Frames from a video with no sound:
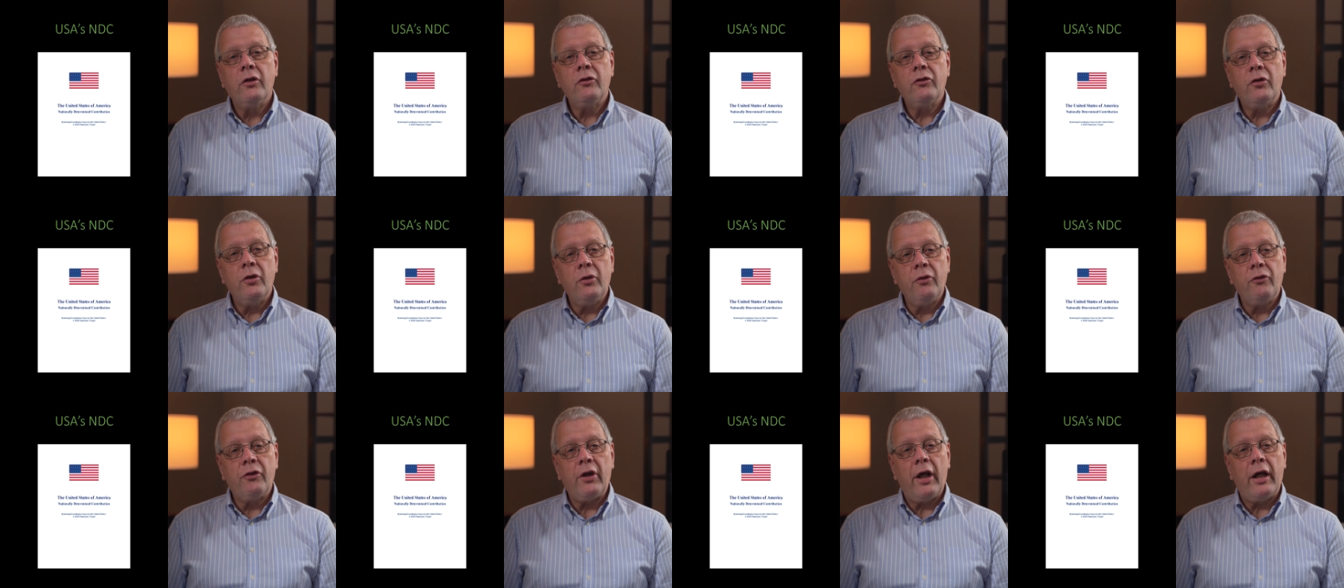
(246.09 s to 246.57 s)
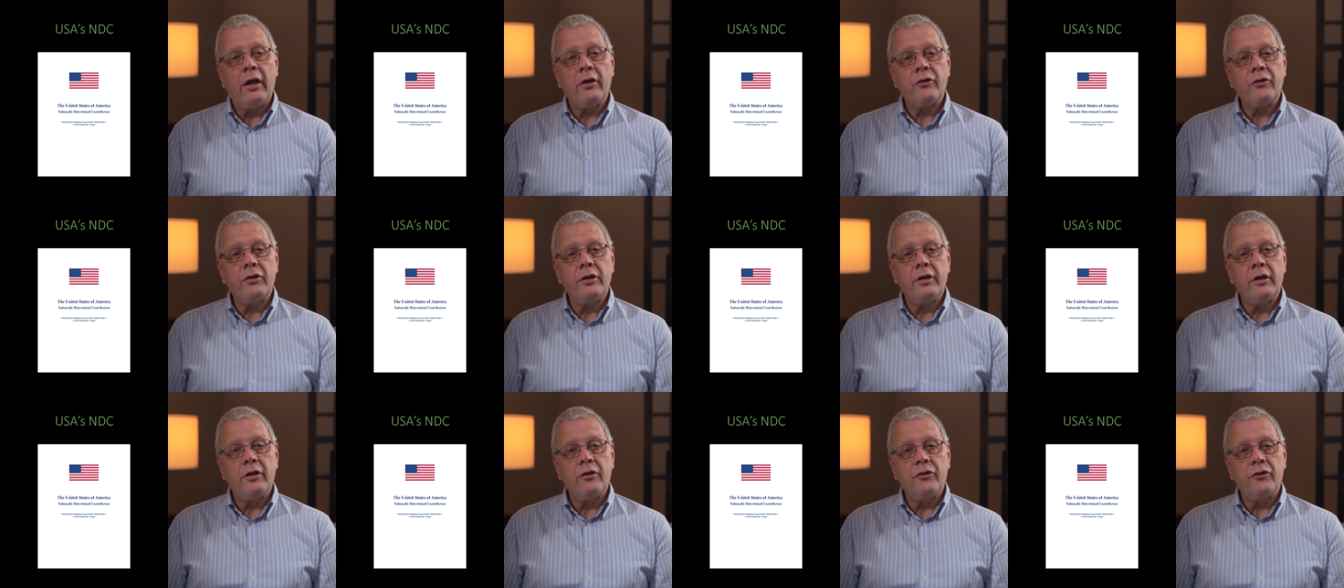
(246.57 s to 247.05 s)

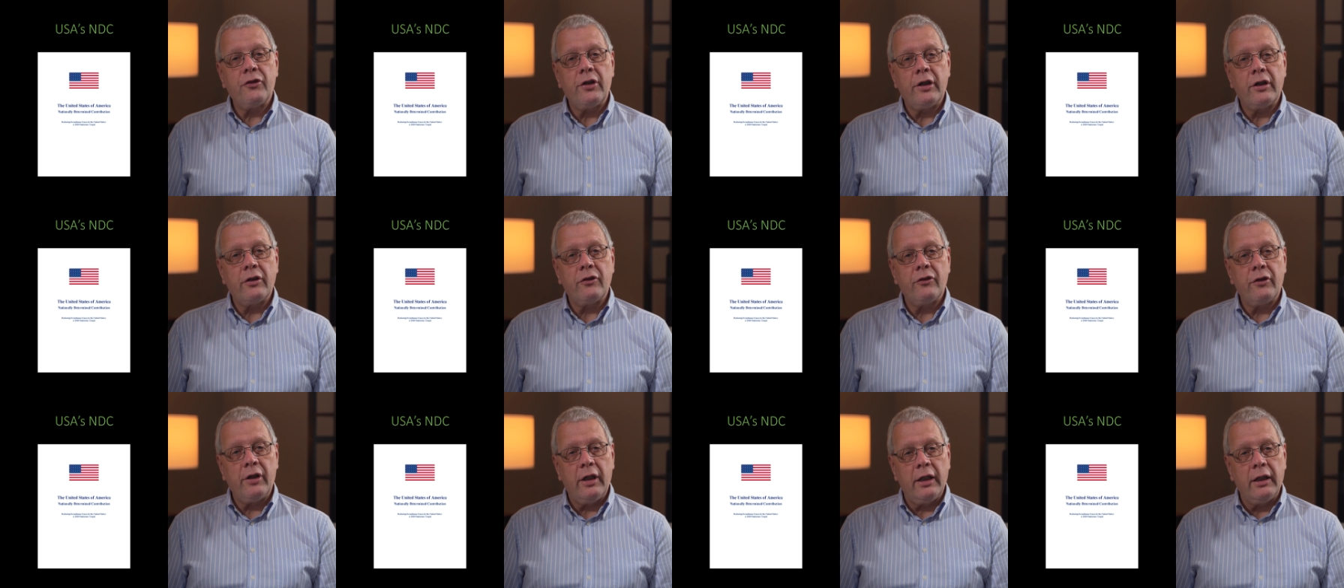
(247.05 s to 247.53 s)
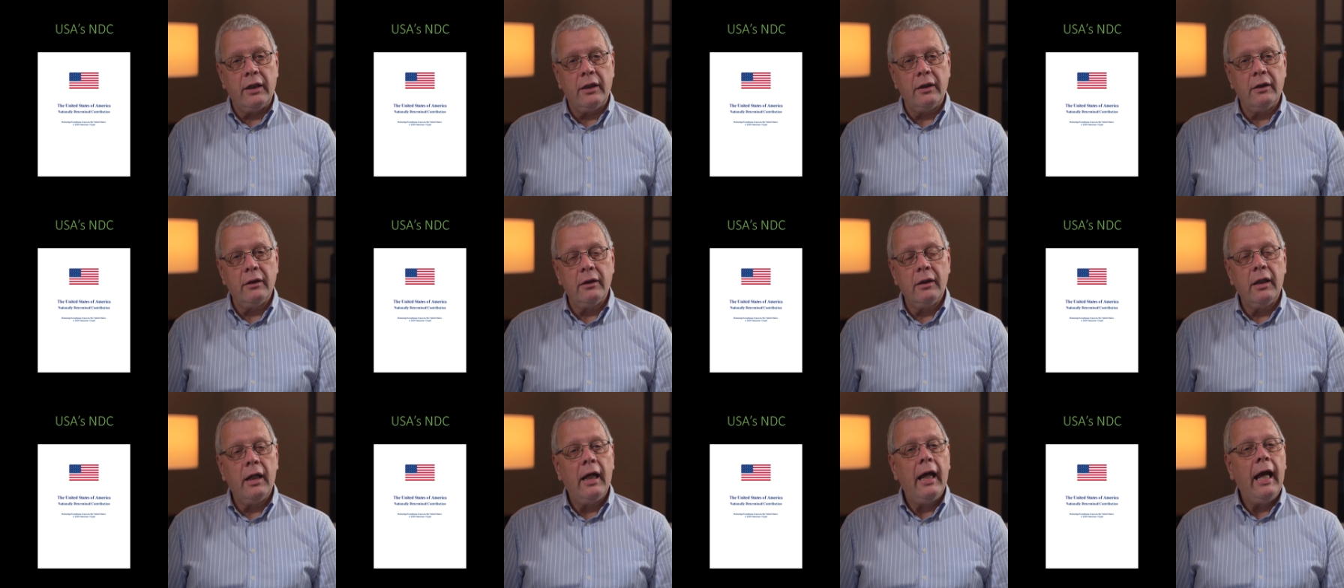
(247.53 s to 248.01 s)

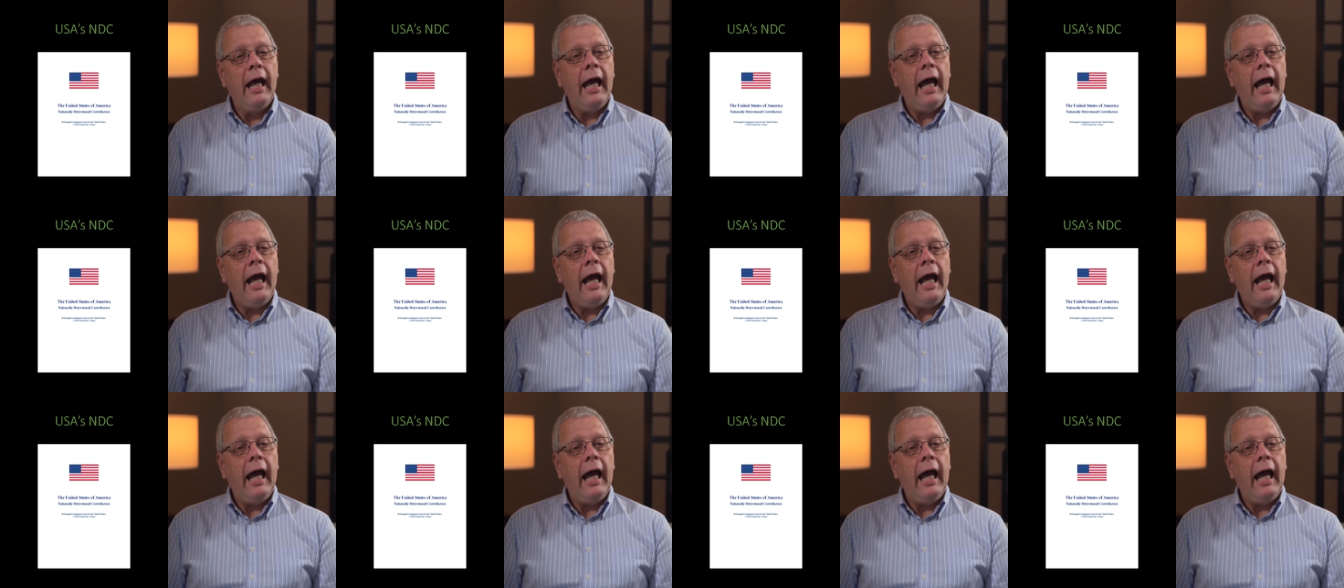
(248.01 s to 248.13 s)
2016